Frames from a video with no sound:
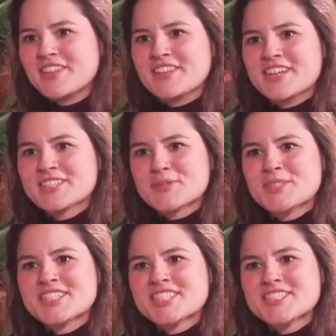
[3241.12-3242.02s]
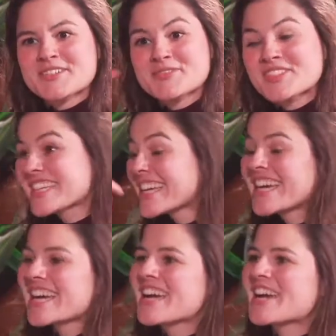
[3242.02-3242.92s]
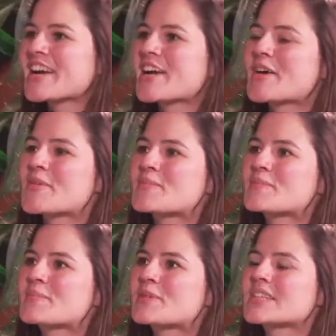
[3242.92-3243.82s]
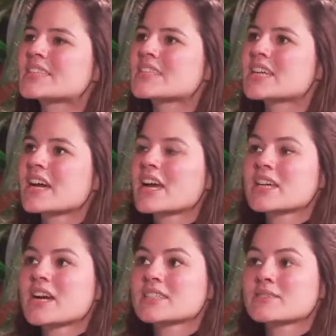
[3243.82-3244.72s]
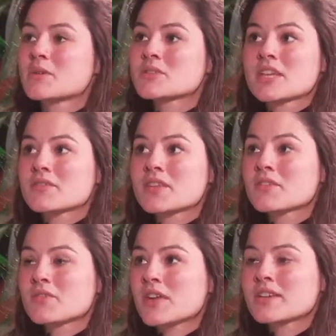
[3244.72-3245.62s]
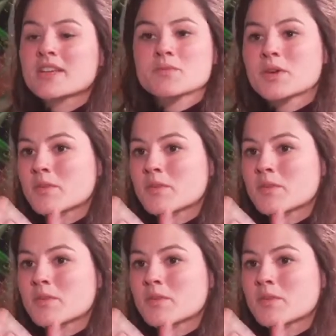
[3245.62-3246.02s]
there switches something. But I most definitely think that